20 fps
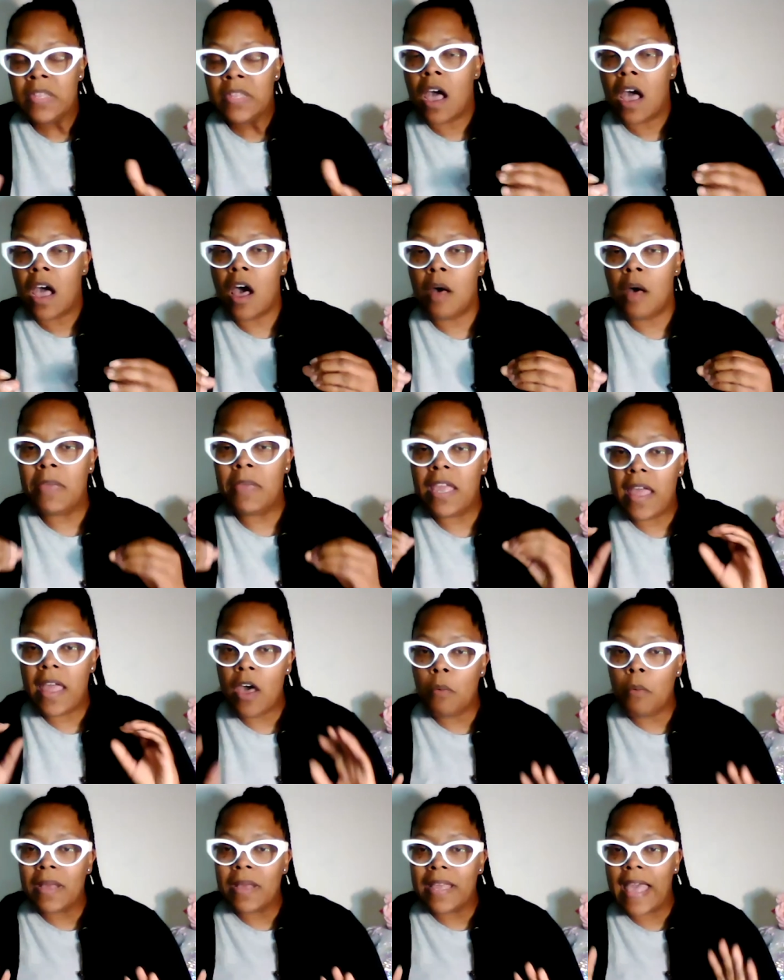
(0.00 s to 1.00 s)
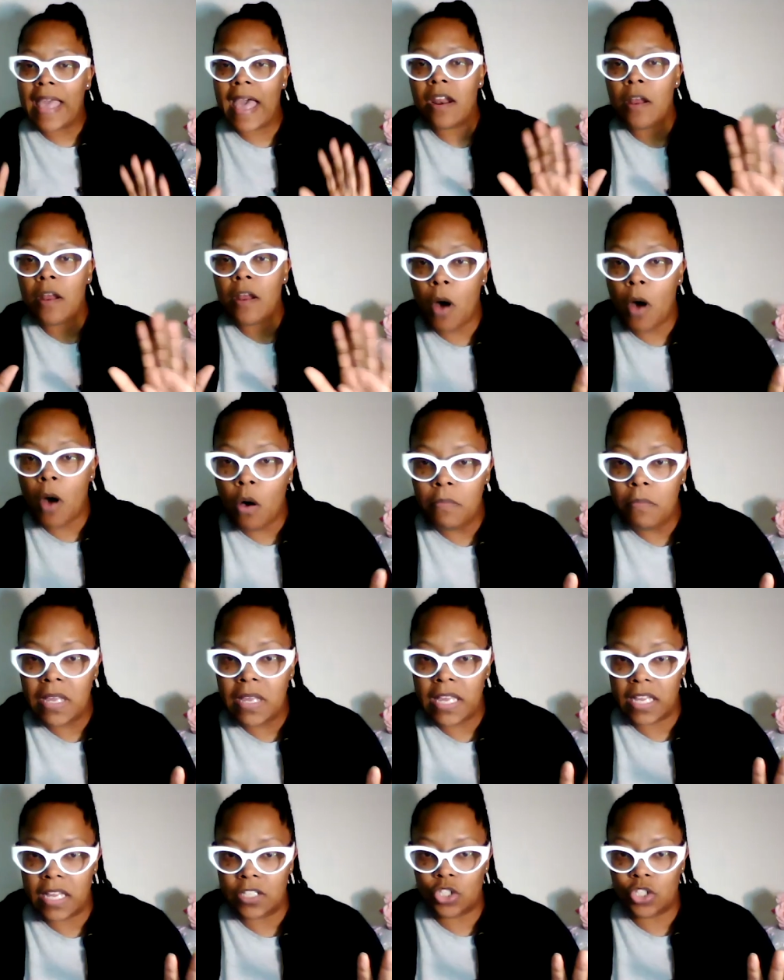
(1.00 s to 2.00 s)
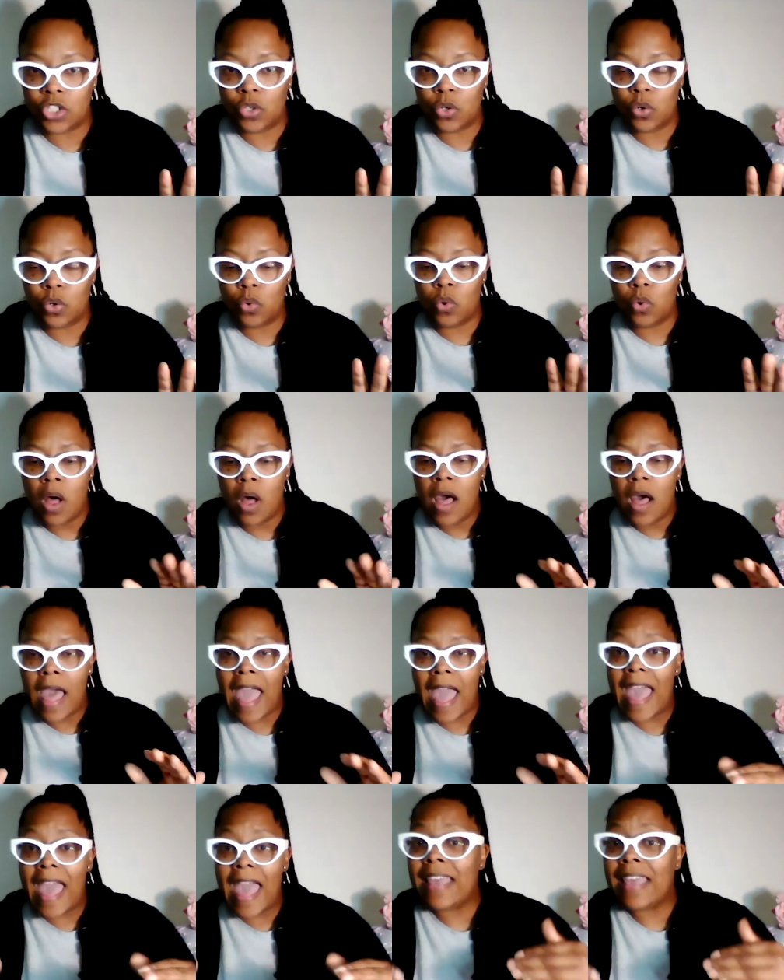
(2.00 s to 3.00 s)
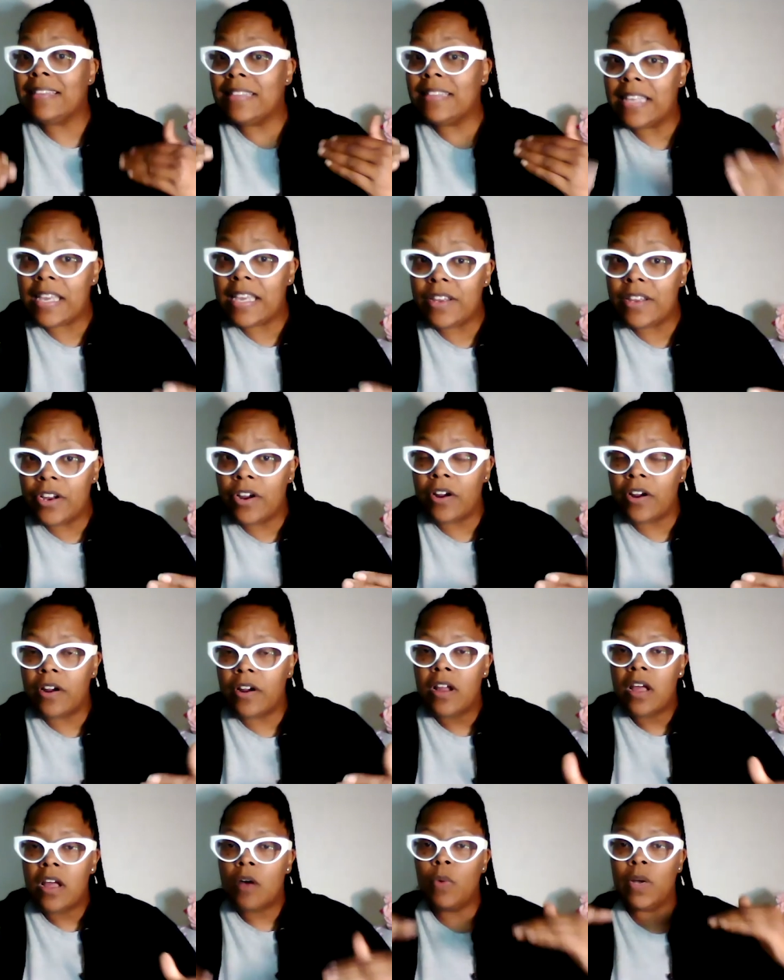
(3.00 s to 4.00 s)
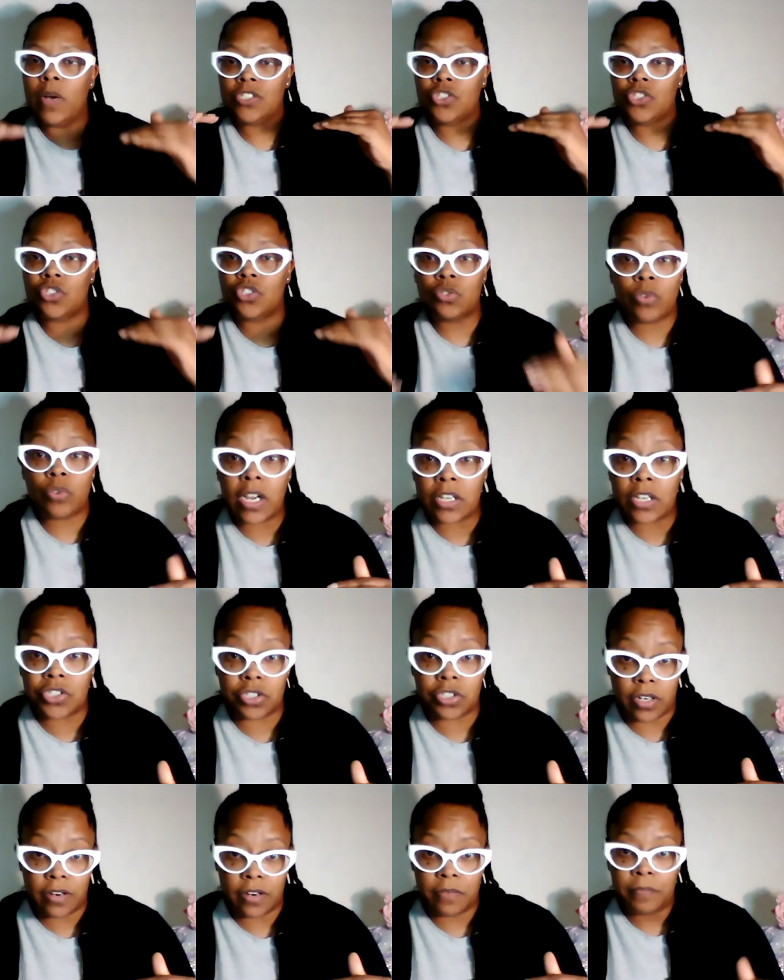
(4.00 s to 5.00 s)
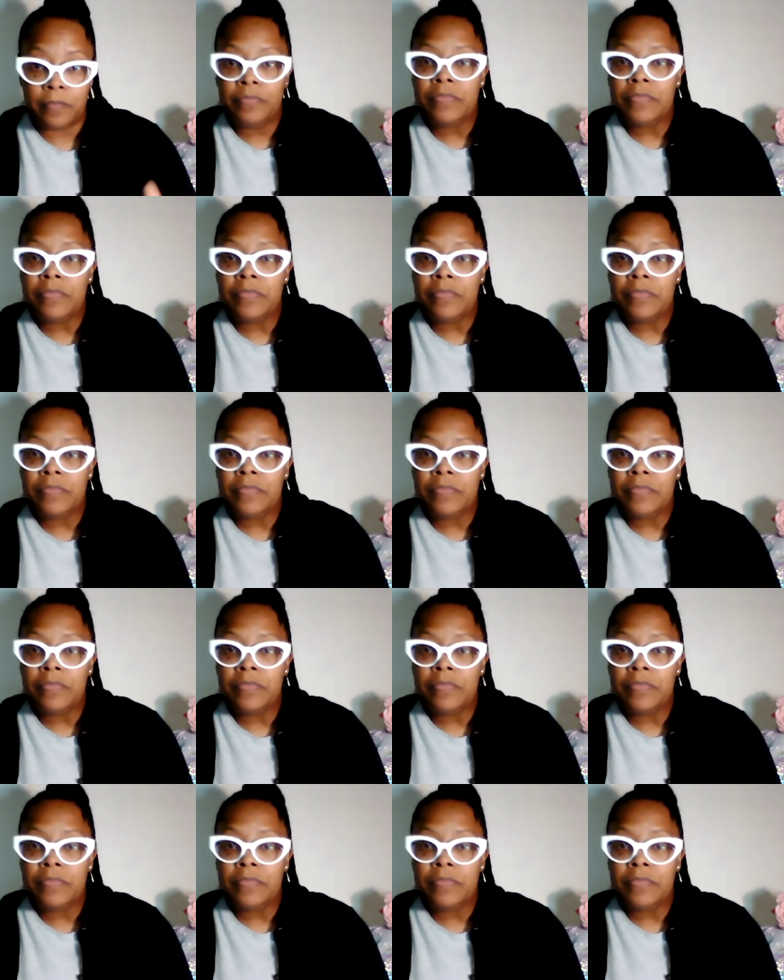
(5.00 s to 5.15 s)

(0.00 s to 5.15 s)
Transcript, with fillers: Um, it helped catapult me into a leader with structure.